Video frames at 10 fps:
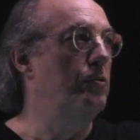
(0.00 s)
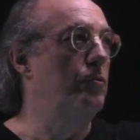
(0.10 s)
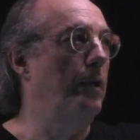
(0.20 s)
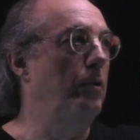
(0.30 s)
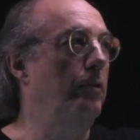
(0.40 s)

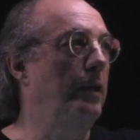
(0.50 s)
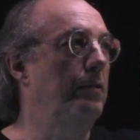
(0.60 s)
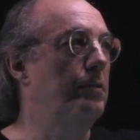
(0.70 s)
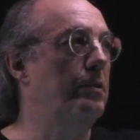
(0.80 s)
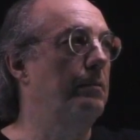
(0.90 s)
three
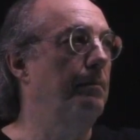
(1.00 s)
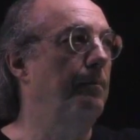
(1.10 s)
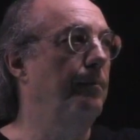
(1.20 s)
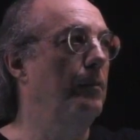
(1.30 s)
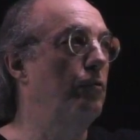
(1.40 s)
units,
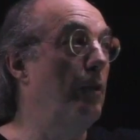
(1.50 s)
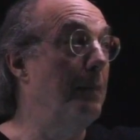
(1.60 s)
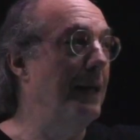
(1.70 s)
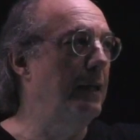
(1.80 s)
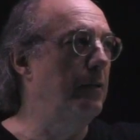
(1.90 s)
three
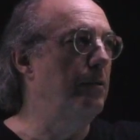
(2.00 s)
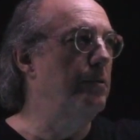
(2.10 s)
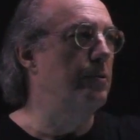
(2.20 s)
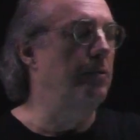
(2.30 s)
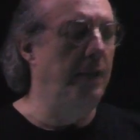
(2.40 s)
magnitudes,
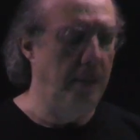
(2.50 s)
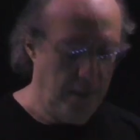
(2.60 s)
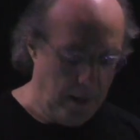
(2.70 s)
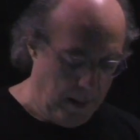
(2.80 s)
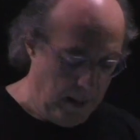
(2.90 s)
sorry,
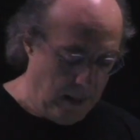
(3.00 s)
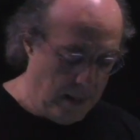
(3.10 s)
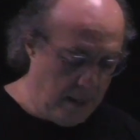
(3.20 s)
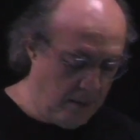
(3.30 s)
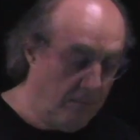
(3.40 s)

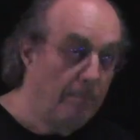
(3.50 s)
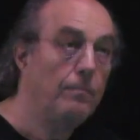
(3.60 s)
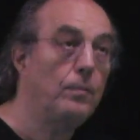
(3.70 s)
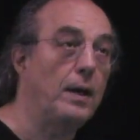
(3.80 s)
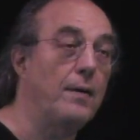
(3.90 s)
and
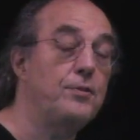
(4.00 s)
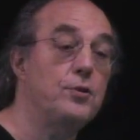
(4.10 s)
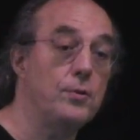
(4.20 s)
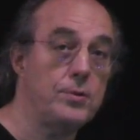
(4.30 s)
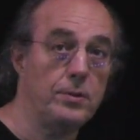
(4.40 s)
we have
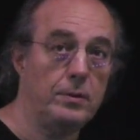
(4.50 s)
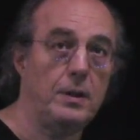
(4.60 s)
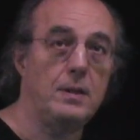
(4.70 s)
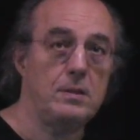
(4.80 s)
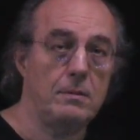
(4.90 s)
chosen
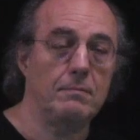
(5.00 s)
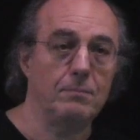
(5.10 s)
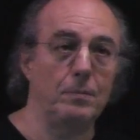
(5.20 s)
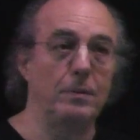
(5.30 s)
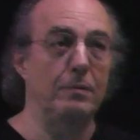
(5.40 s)
these
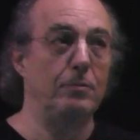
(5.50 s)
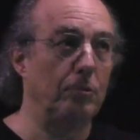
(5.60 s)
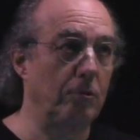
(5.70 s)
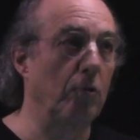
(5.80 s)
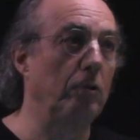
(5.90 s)
to
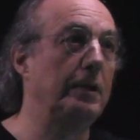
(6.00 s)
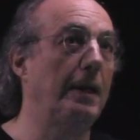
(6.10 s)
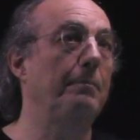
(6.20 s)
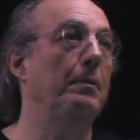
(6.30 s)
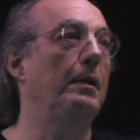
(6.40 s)
call
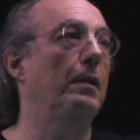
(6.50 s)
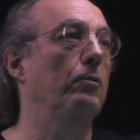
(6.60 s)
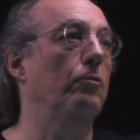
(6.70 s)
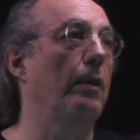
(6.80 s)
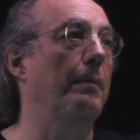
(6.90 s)
them
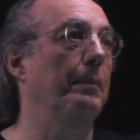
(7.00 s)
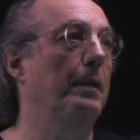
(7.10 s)
kilogram,